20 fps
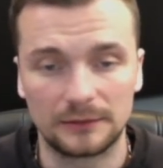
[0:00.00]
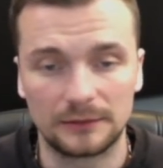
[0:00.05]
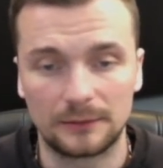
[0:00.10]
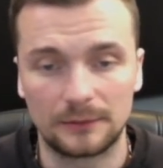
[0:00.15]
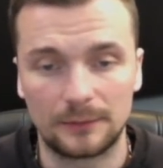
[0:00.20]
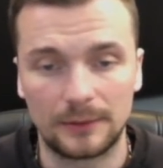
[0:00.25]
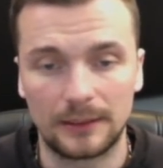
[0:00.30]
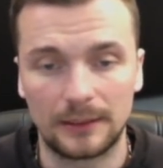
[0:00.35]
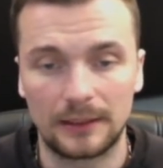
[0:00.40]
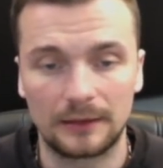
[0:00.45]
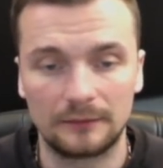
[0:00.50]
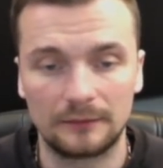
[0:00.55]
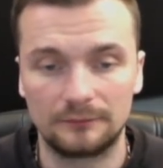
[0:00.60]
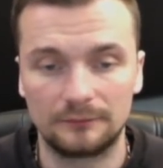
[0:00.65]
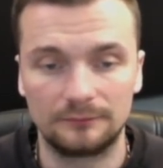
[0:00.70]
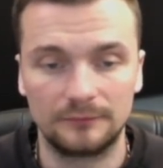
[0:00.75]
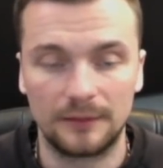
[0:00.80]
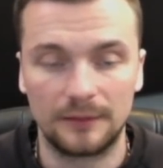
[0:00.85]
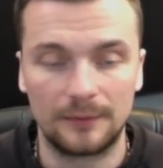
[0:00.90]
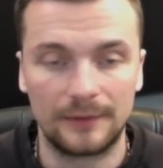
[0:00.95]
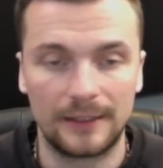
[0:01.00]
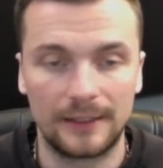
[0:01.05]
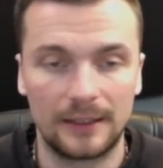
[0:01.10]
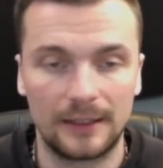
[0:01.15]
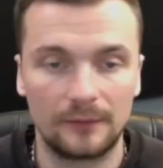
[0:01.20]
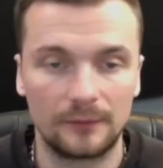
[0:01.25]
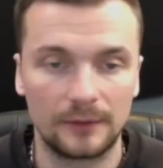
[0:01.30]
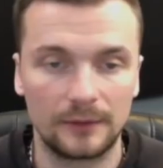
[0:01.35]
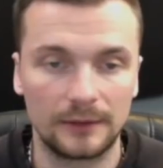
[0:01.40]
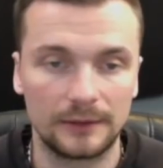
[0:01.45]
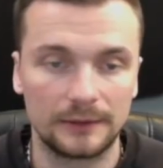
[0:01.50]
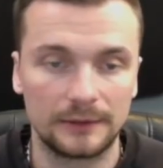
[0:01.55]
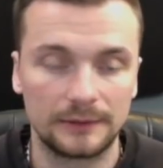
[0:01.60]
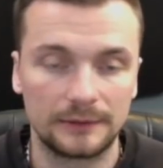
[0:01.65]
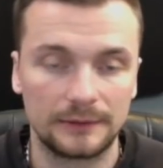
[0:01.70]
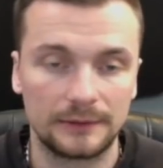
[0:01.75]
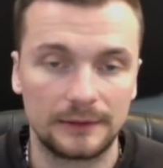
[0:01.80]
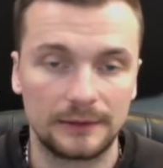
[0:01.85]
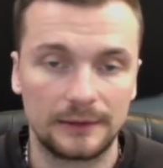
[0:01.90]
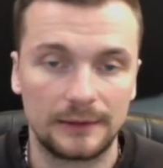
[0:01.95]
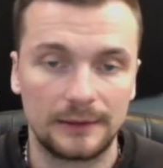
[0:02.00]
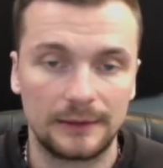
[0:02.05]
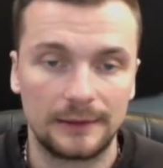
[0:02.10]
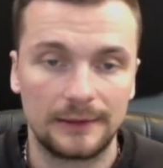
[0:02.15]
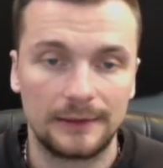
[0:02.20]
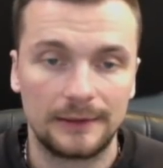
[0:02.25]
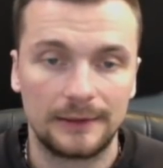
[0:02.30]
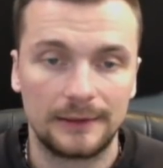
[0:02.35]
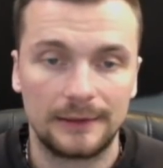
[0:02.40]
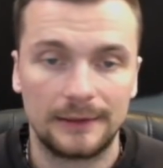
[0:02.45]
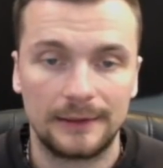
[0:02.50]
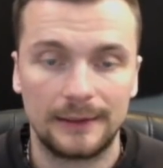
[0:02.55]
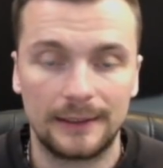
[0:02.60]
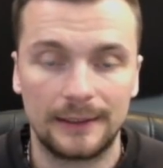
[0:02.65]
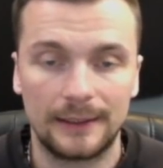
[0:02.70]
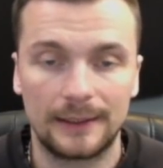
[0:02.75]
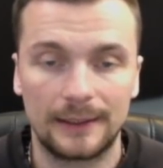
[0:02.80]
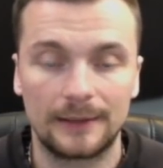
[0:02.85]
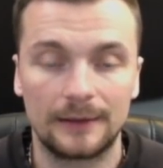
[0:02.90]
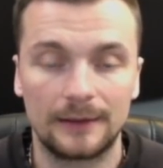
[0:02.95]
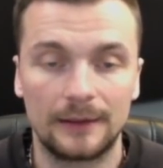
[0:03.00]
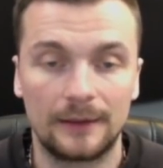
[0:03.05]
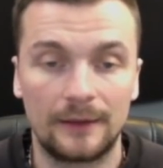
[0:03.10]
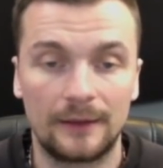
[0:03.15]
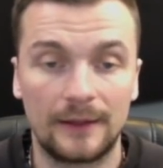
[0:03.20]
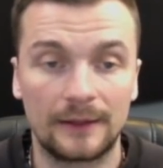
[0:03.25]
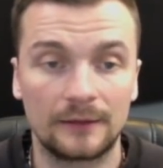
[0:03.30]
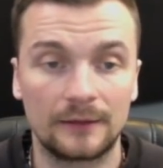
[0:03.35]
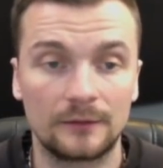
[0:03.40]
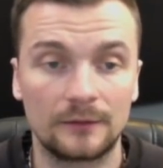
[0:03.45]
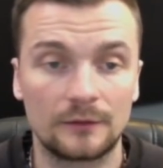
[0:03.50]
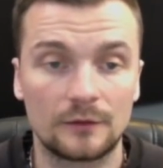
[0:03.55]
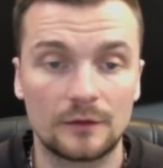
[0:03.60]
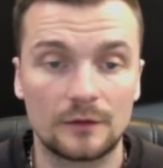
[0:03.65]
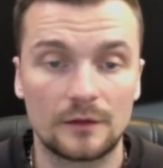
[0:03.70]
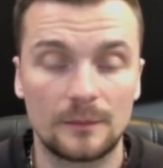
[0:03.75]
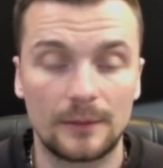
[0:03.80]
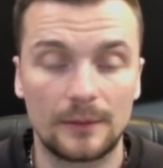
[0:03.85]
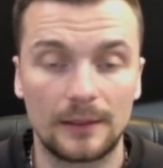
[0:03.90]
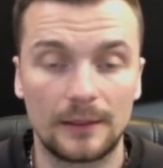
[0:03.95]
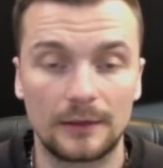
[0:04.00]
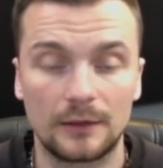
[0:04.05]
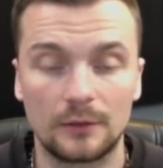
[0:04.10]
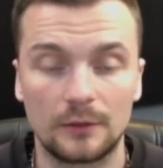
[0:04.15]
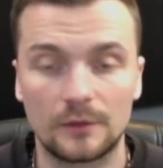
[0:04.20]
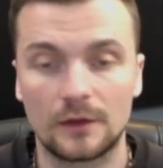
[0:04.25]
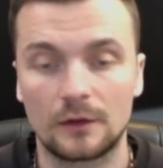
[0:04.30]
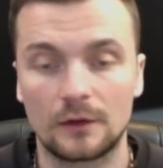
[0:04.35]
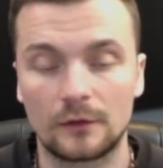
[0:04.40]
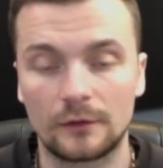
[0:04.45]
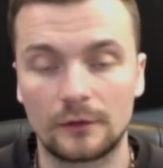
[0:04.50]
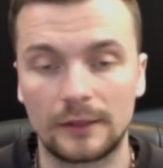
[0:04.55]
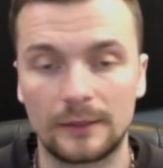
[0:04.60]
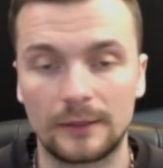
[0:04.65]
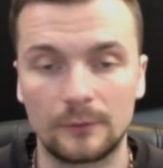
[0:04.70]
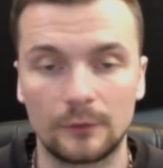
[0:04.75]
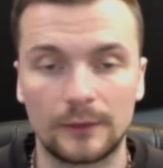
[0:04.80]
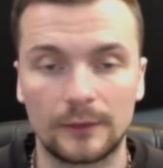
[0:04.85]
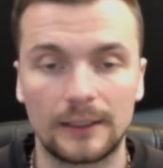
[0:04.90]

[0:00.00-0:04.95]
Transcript: I'd be down with it. And then just a bit of news on Greenwood.